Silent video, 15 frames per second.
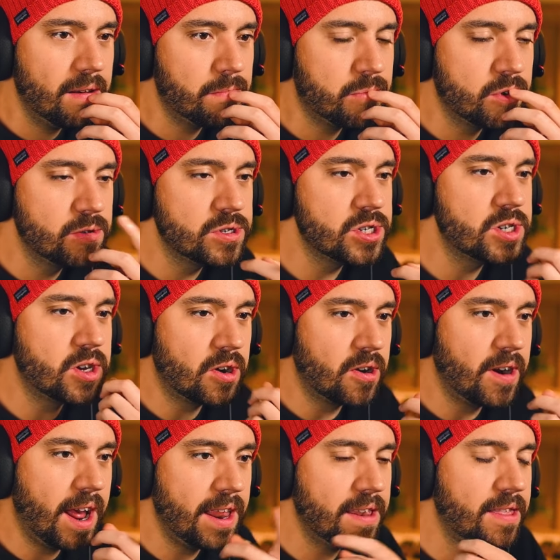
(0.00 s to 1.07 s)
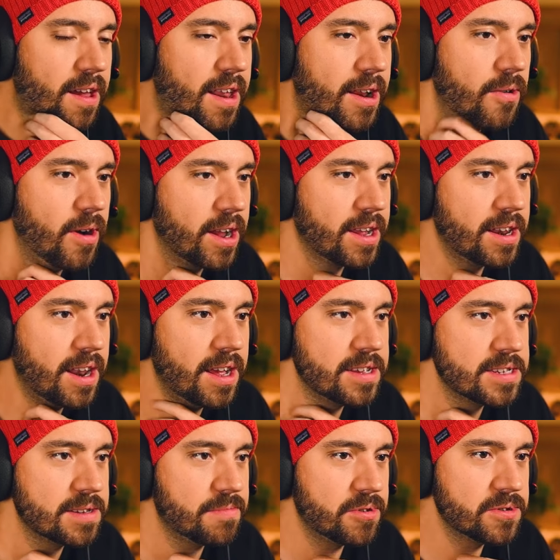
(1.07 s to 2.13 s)
Bruce Stern. I thought I
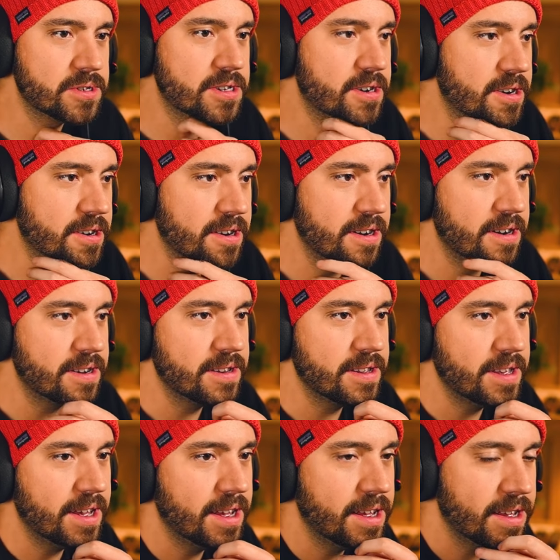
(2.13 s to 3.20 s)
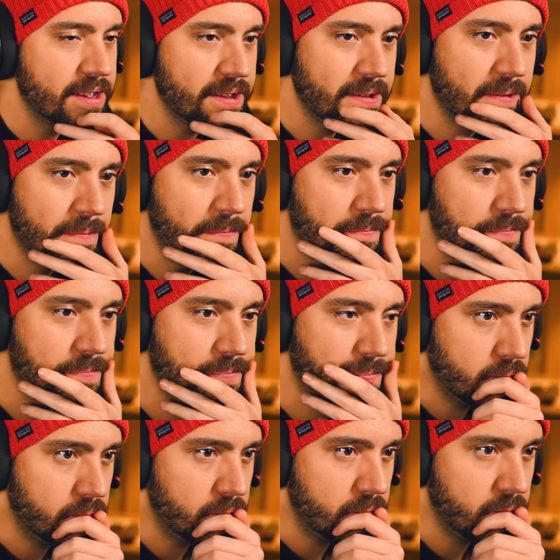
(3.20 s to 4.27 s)
recognized Bruce Stern. Yeah.
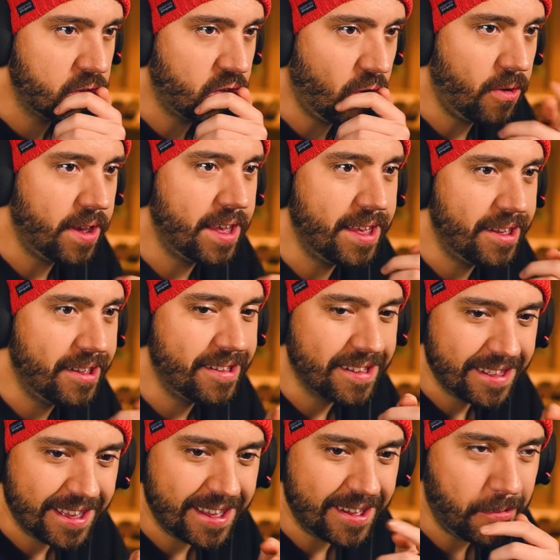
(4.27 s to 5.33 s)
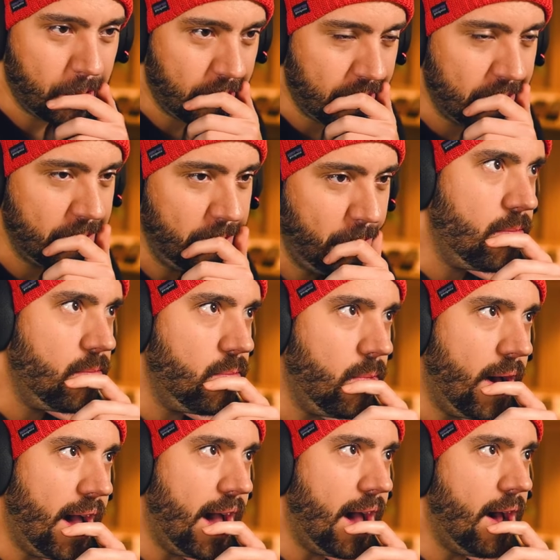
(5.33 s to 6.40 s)
Jonah Hill. Yep.
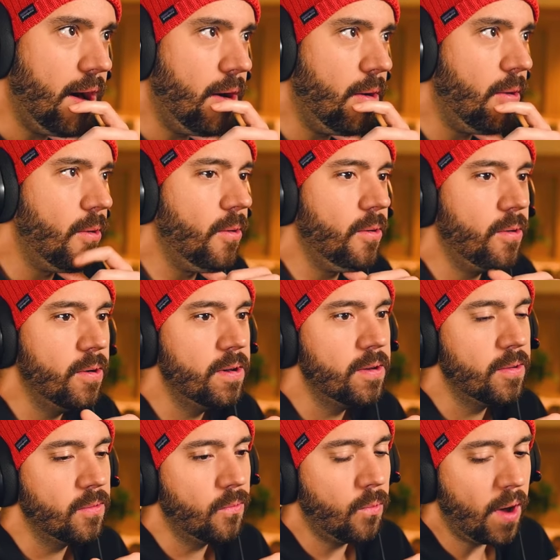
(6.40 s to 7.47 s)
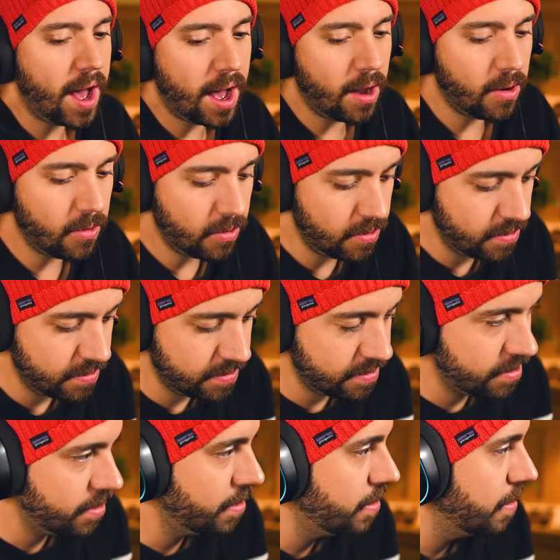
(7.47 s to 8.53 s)
Wow. Wow.
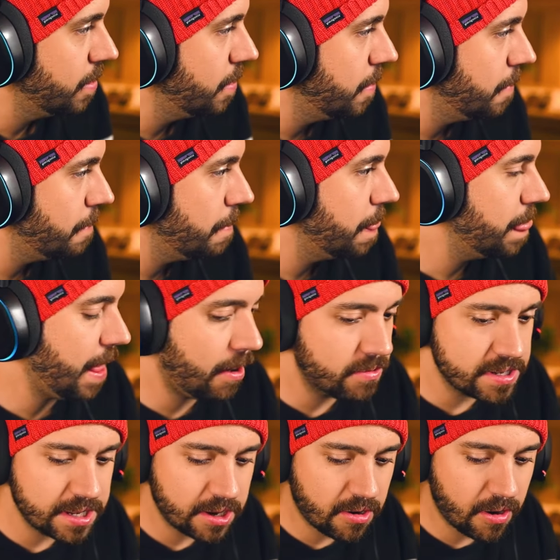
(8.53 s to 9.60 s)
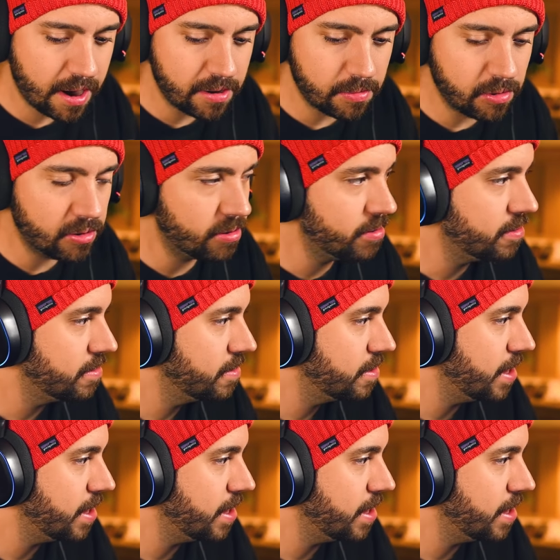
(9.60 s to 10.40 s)
That was incredible.